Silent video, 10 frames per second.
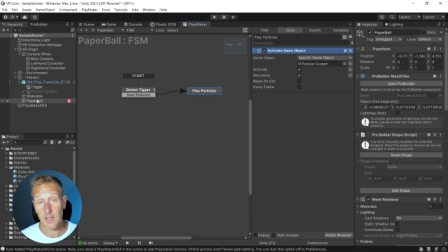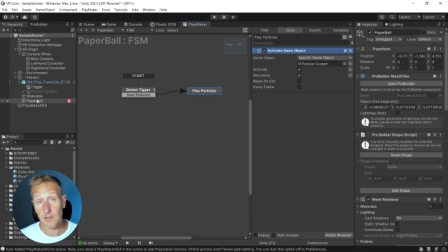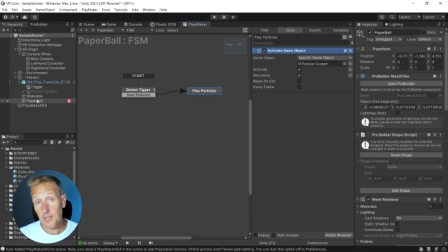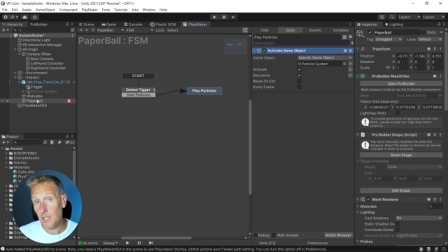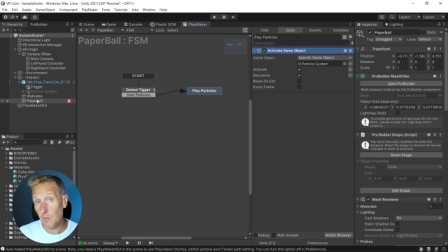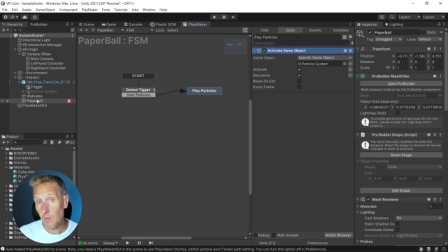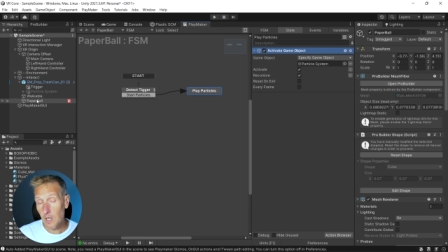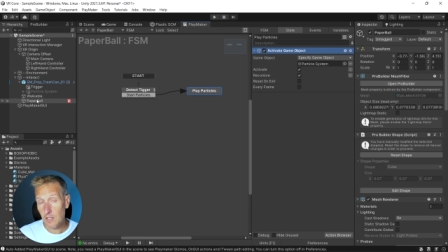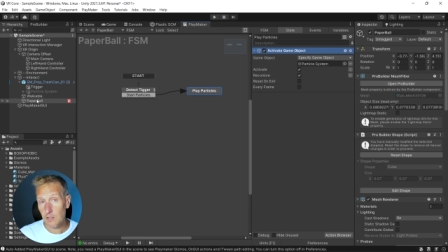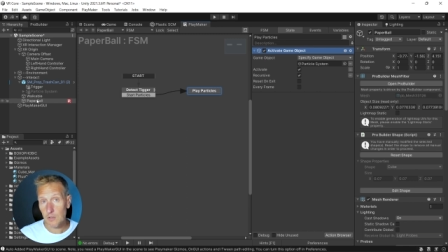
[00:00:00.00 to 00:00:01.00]
The other thing that we
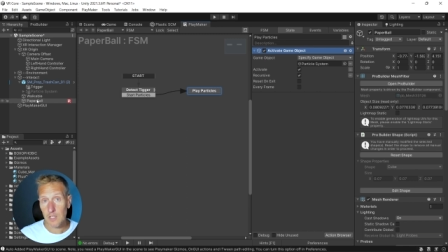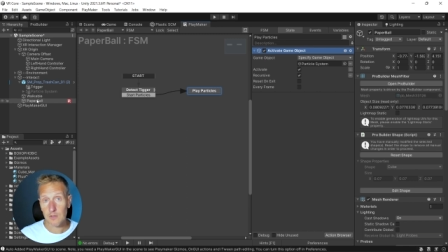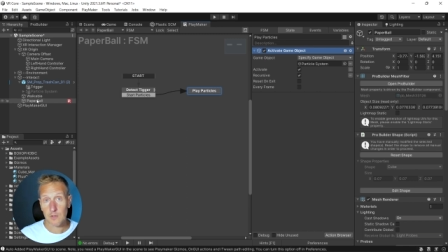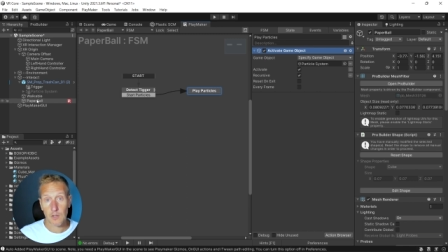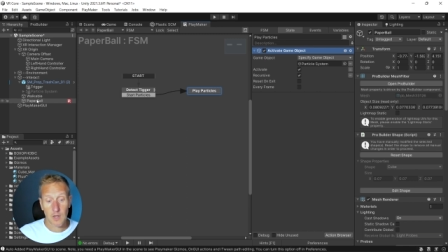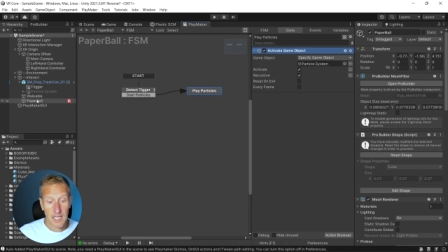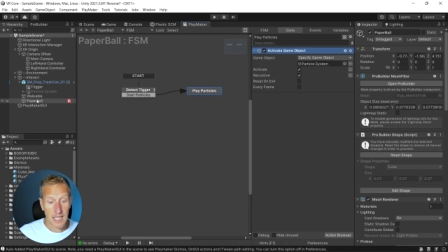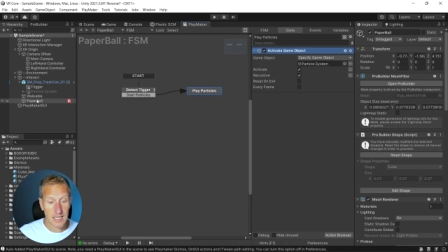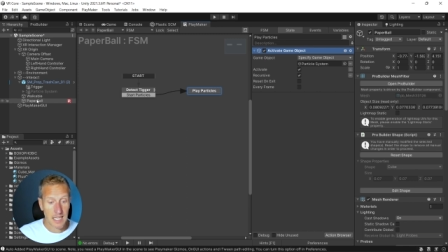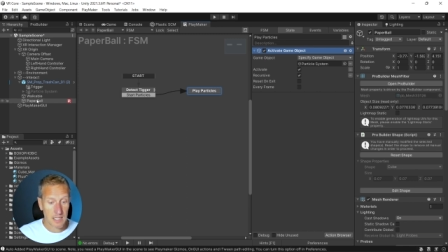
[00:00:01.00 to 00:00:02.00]
wanna do is to go
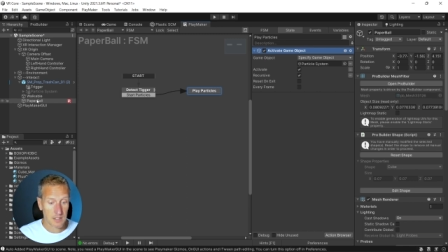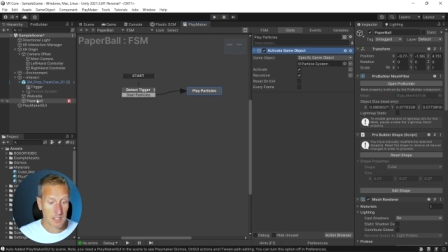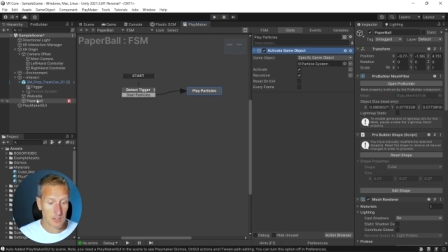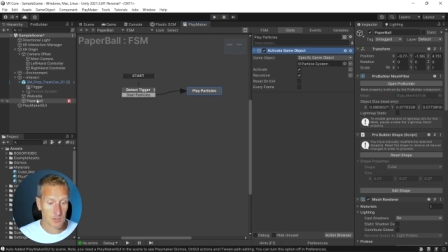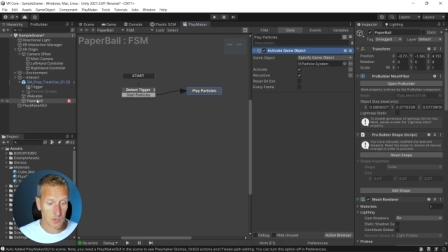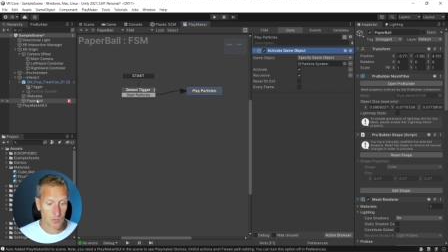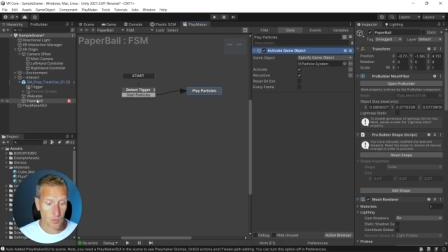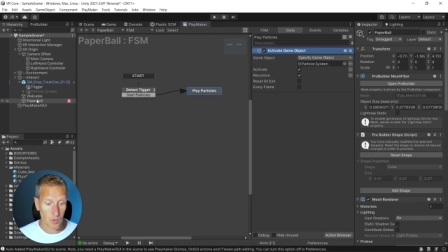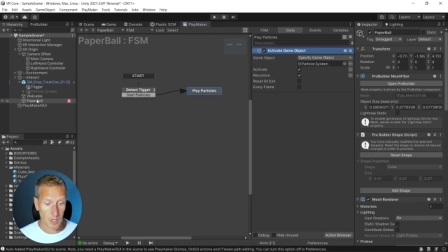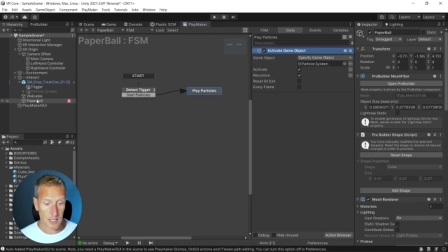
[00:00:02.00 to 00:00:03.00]
ahead and
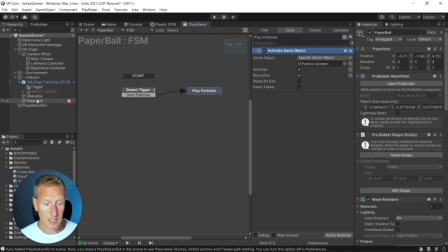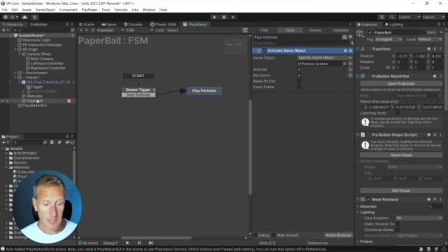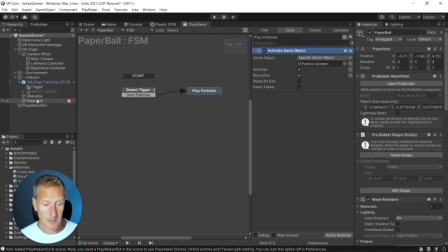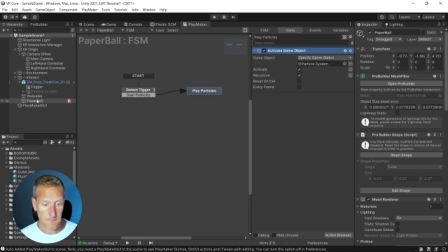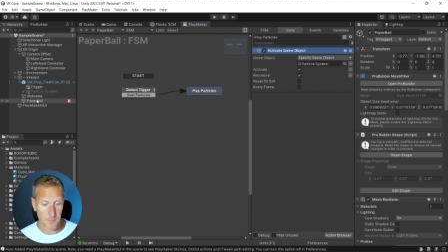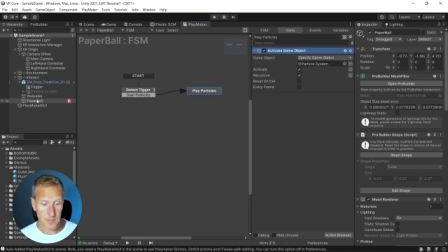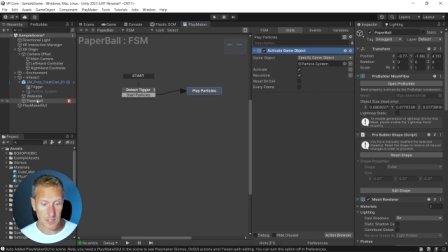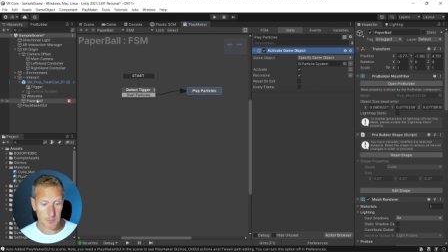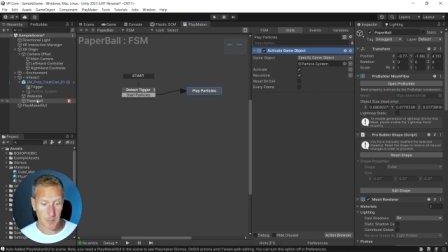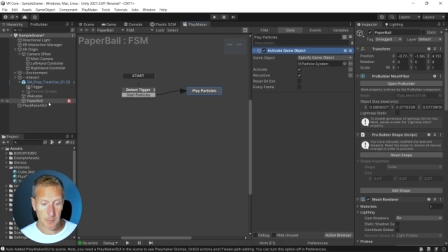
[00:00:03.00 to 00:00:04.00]
destroy
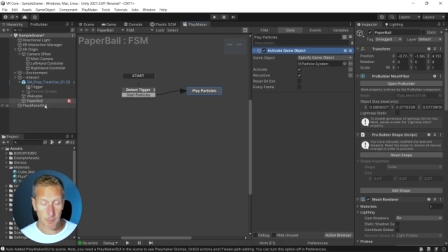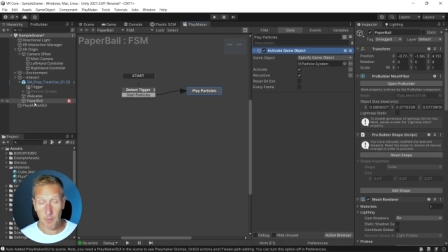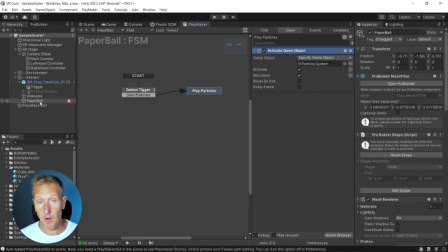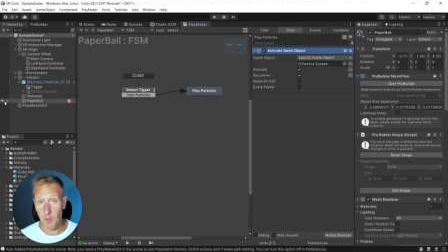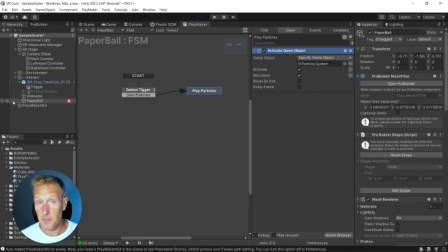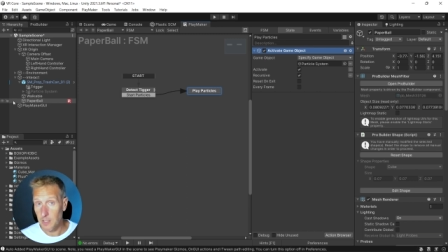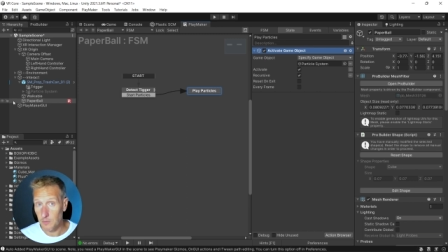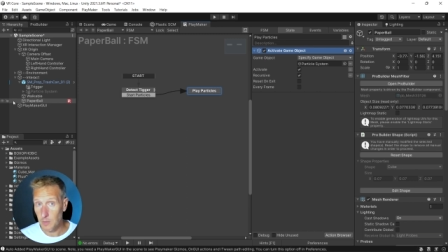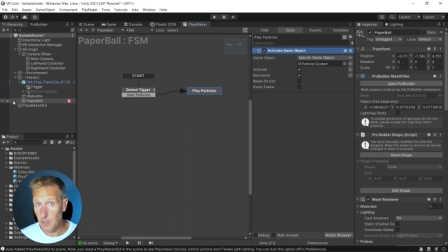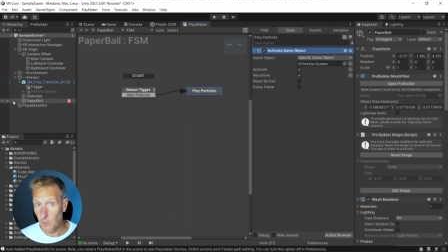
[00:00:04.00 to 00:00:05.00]
this paper ball because
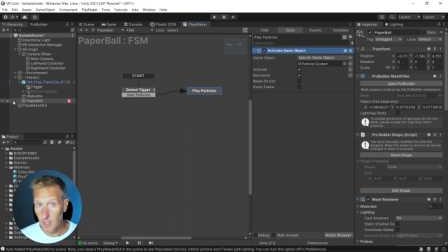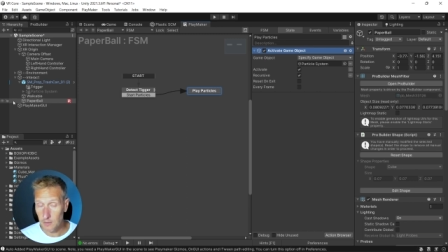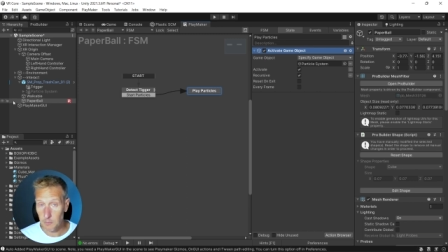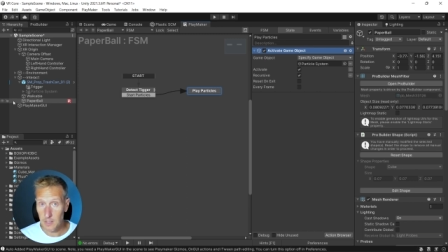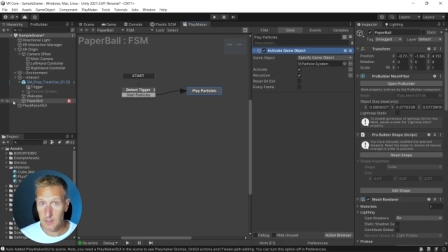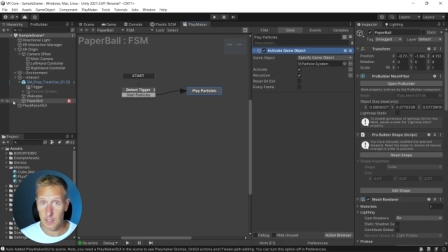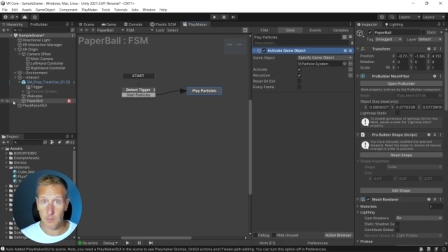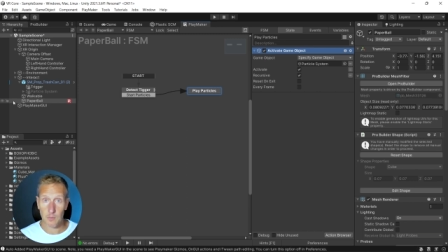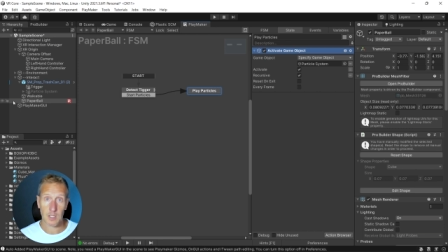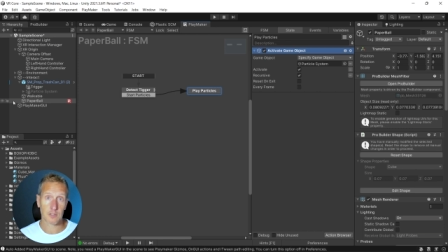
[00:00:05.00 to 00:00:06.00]
we don't want it to be there.
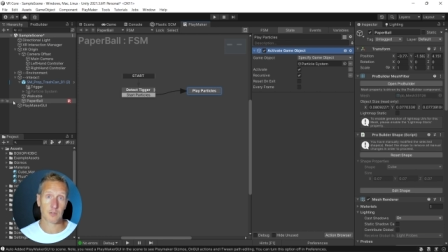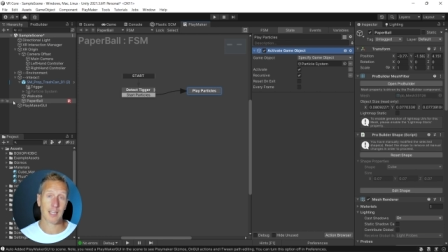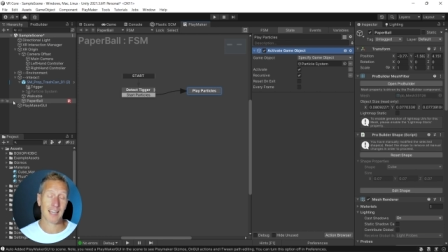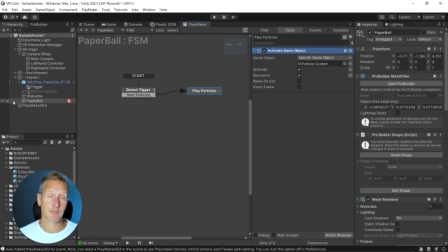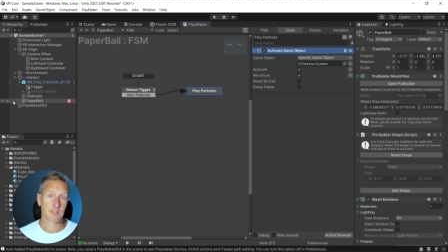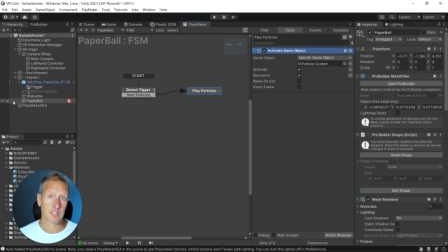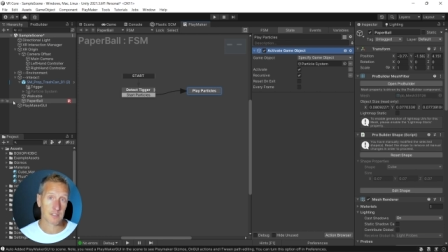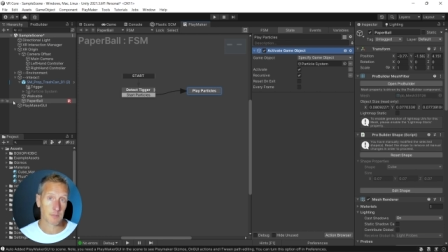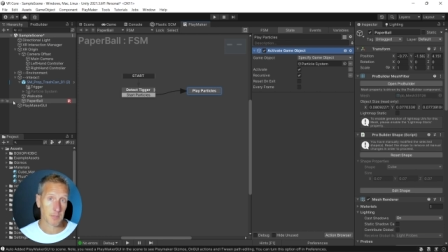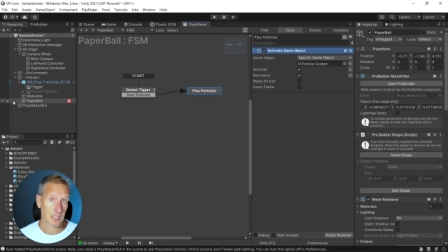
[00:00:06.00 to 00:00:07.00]
We want it to have
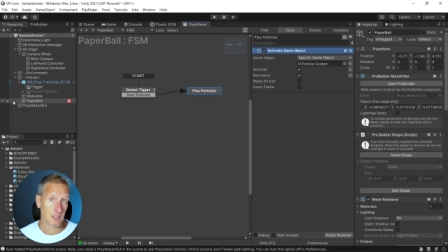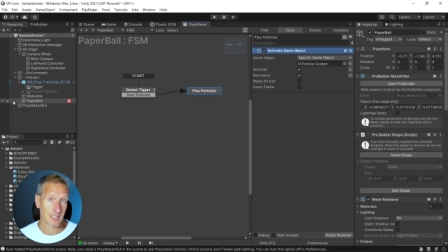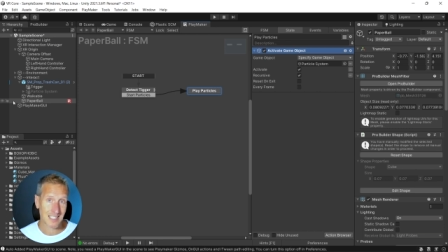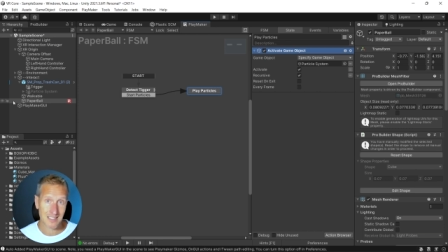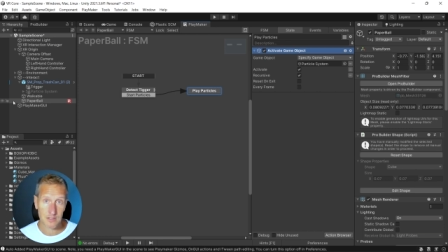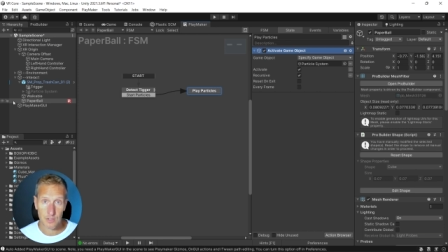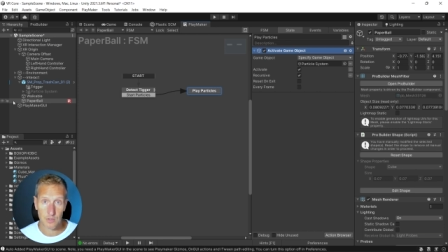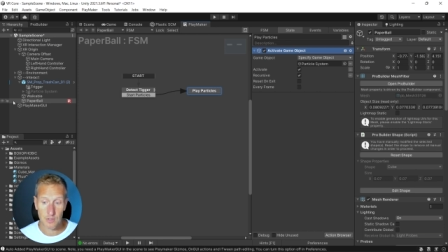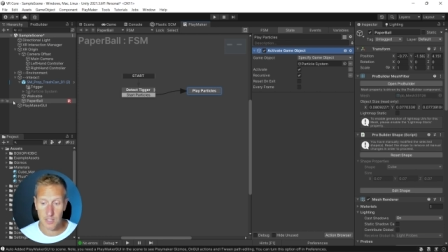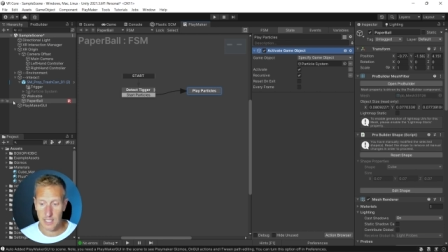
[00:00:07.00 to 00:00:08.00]
disappeared
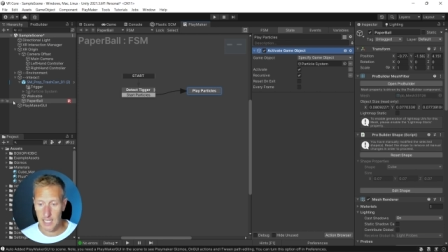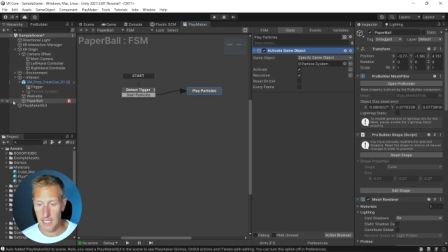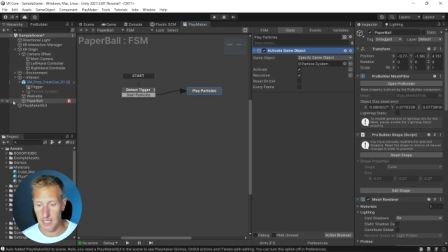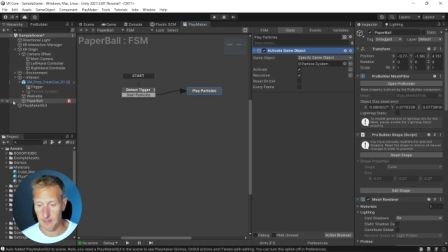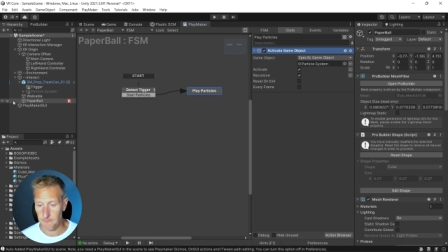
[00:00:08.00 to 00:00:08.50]
into the can.